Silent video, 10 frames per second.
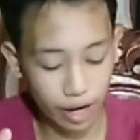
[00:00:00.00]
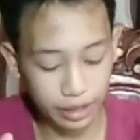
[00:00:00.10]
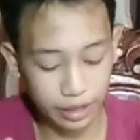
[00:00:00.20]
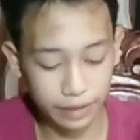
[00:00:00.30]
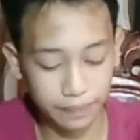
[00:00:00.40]
so
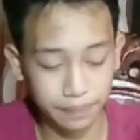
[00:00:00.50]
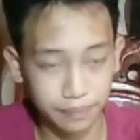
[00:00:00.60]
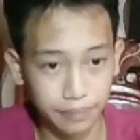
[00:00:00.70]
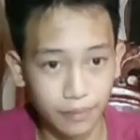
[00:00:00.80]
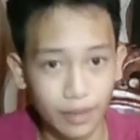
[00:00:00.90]
guys,
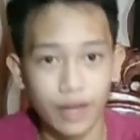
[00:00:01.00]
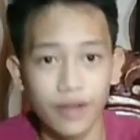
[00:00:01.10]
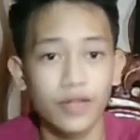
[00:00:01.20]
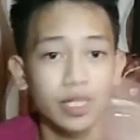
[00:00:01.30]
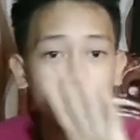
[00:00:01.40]

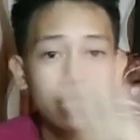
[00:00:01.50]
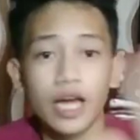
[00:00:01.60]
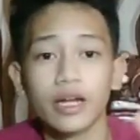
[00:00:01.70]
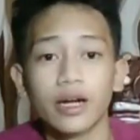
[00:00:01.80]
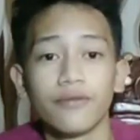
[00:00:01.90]

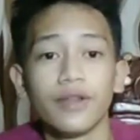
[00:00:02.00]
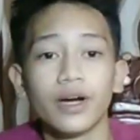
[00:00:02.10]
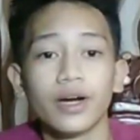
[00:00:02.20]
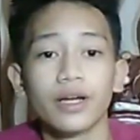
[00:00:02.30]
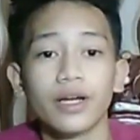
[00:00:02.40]
let's end
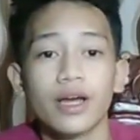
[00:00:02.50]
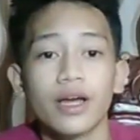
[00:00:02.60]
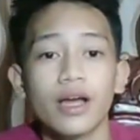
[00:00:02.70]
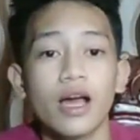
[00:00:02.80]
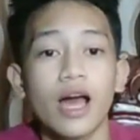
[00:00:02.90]
our vlog.
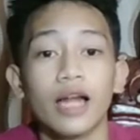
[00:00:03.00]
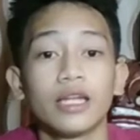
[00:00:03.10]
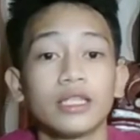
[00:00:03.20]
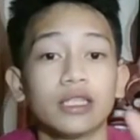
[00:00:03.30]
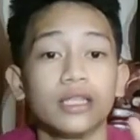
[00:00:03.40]

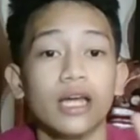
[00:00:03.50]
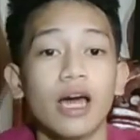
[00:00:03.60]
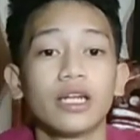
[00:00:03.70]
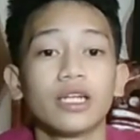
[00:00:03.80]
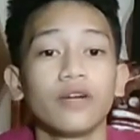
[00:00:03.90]
And
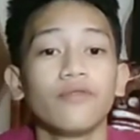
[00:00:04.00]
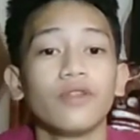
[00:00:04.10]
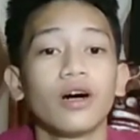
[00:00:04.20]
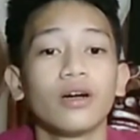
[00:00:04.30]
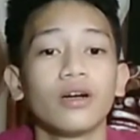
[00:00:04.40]
let's end
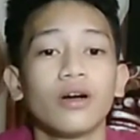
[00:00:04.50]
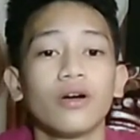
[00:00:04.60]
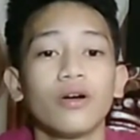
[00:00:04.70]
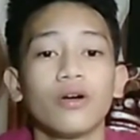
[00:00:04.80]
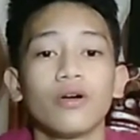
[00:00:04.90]
our vlog
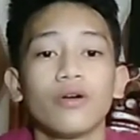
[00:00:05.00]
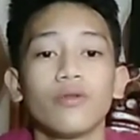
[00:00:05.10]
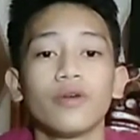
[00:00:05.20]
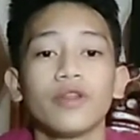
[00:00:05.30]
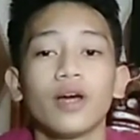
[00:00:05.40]

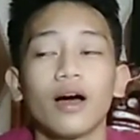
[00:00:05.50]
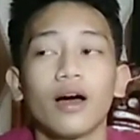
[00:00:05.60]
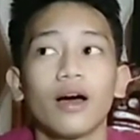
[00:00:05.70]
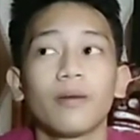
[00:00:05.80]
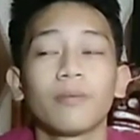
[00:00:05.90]

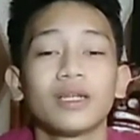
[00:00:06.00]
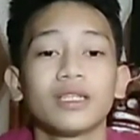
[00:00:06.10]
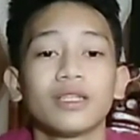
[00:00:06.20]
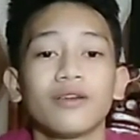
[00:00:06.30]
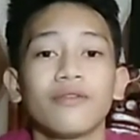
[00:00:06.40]
with a
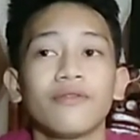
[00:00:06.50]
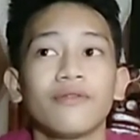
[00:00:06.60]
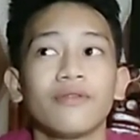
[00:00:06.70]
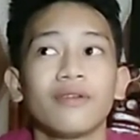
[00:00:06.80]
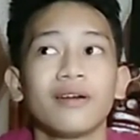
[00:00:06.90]

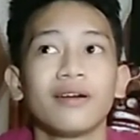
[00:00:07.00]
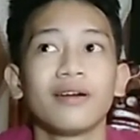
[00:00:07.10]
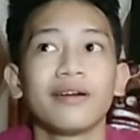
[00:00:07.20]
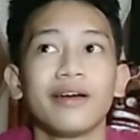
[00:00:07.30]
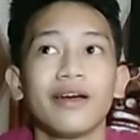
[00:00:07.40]
positive
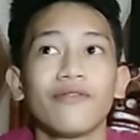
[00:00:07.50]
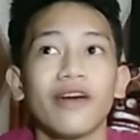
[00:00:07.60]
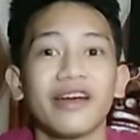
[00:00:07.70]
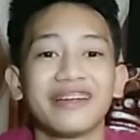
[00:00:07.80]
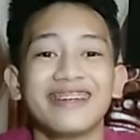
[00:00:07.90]

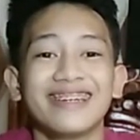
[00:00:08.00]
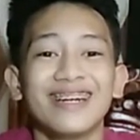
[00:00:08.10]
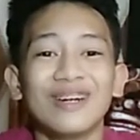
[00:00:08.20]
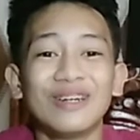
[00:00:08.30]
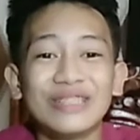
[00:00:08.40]
effect.
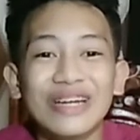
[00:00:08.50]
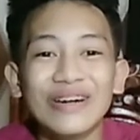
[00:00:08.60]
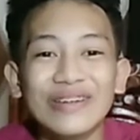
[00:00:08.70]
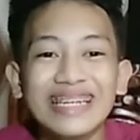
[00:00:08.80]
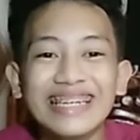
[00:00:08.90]

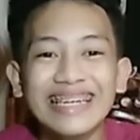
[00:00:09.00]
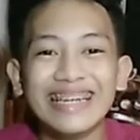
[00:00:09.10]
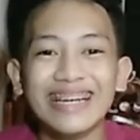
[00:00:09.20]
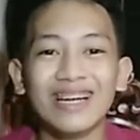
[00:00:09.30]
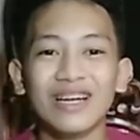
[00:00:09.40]
So,
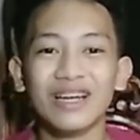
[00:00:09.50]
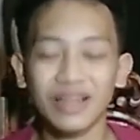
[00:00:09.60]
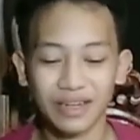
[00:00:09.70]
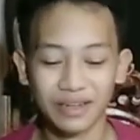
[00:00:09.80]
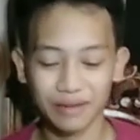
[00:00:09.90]

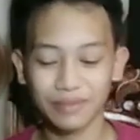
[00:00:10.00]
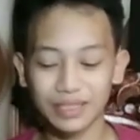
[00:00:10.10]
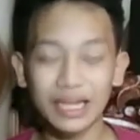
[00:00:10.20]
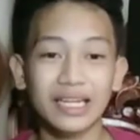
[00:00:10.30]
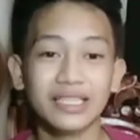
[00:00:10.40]

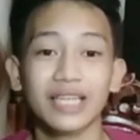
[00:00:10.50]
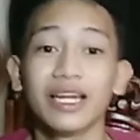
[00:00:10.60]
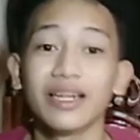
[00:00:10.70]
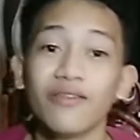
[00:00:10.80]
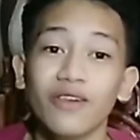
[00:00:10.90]
basta,
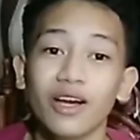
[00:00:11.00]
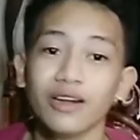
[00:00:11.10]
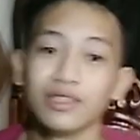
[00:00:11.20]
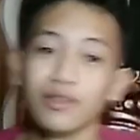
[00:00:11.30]
let's end our